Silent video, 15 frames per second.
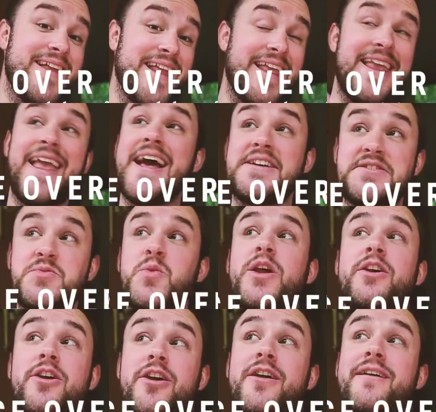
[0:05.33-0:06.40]
yes, we
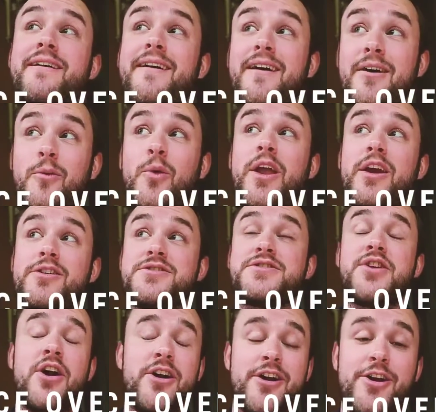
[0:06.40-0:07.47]
are
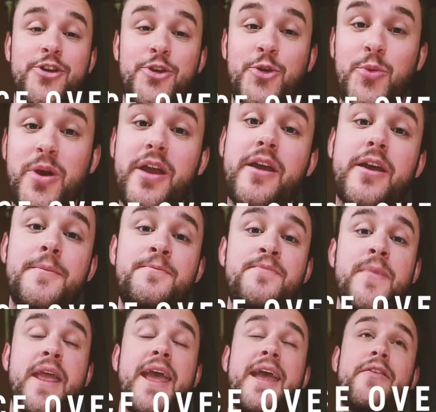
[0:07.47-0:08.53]
starting a new week,
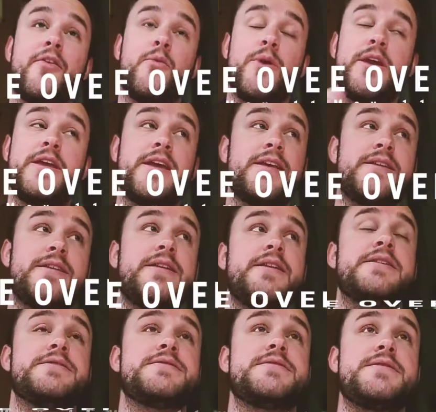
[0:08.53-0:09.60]
and the weekend
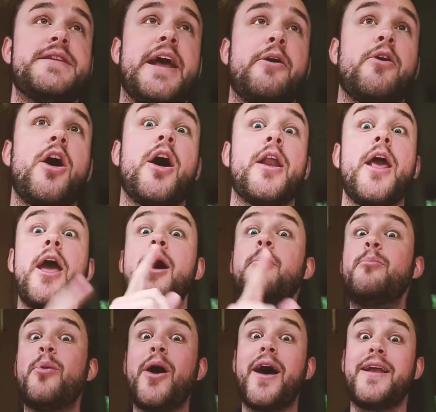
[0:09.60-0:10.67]
is now gone.
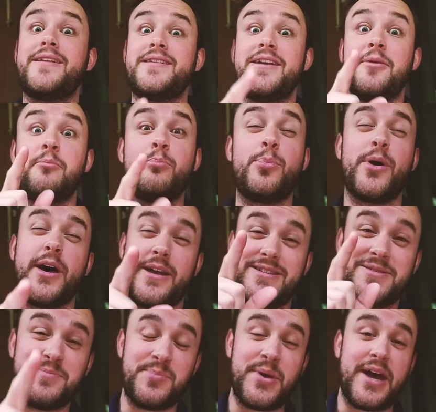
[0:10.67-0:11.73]
But
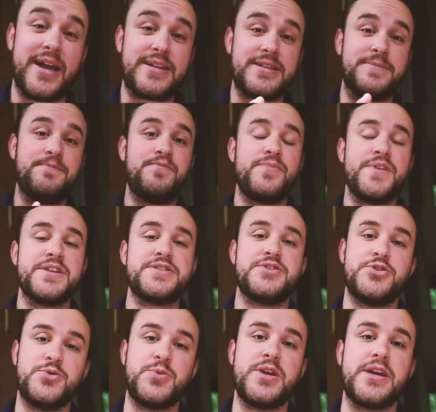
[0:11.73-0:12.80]
this
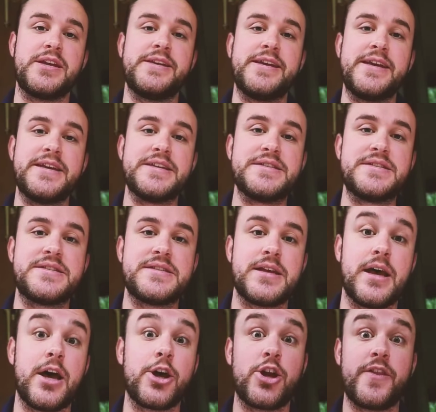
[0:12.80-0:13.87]
new week is
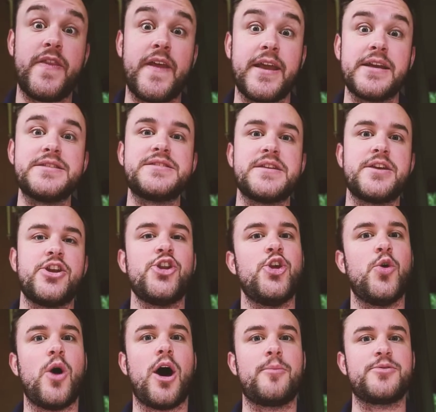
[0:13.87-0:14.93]
a good thing. It's a
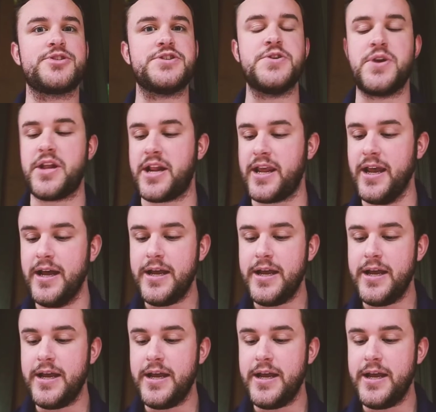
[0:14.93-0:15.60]
new opportunity